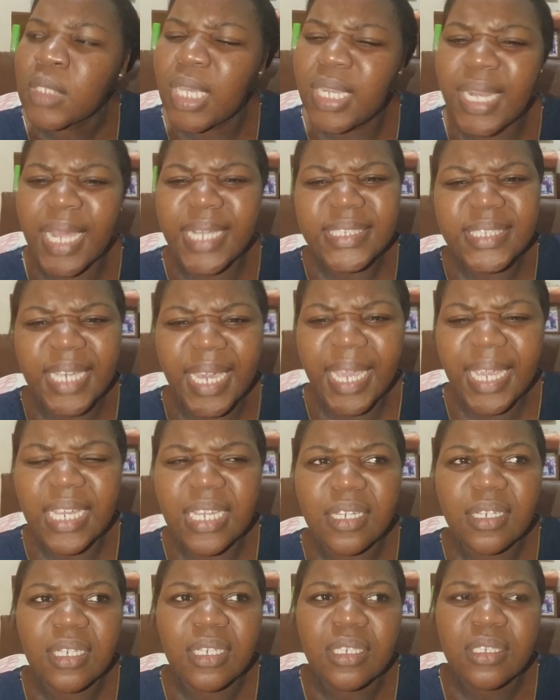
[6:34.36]
And as
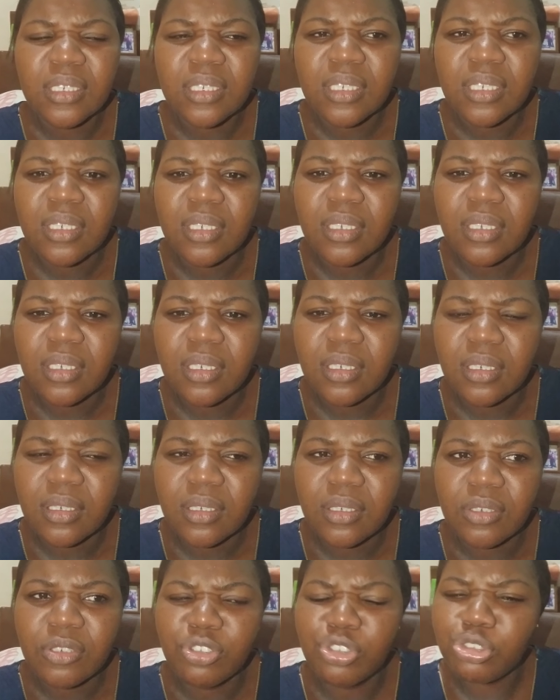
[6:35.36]
I
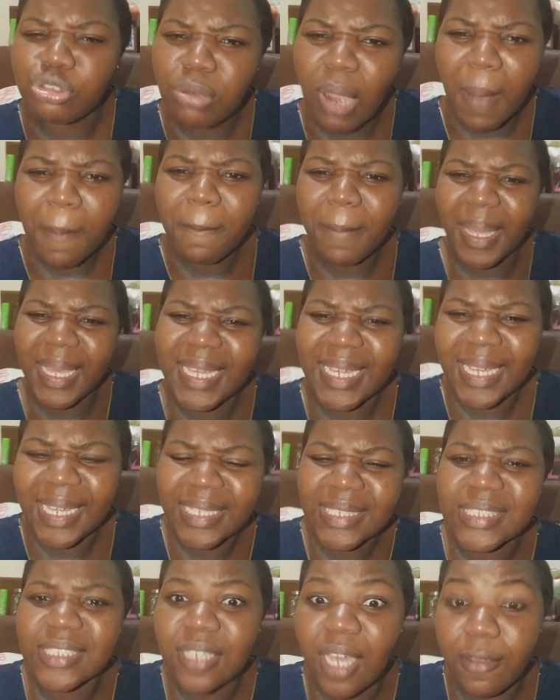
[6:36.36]
dropped my
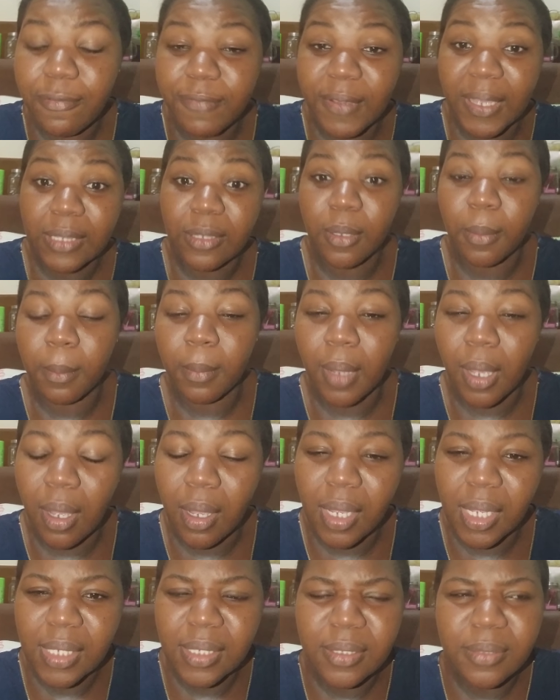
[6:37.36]
kids off at the
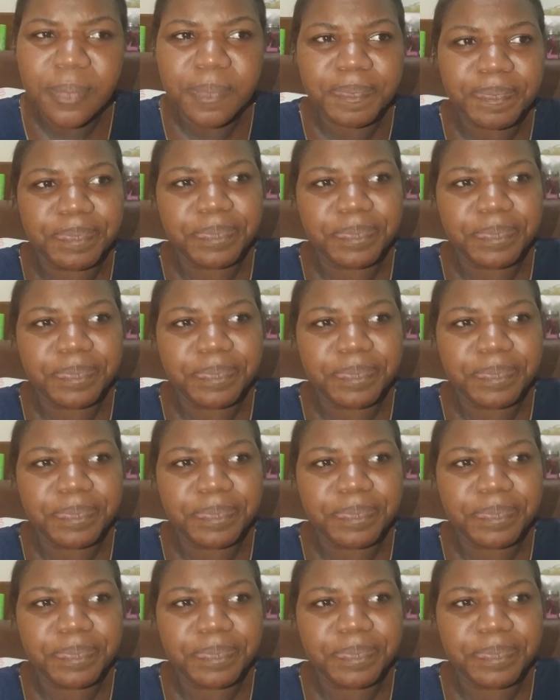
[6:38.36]
mall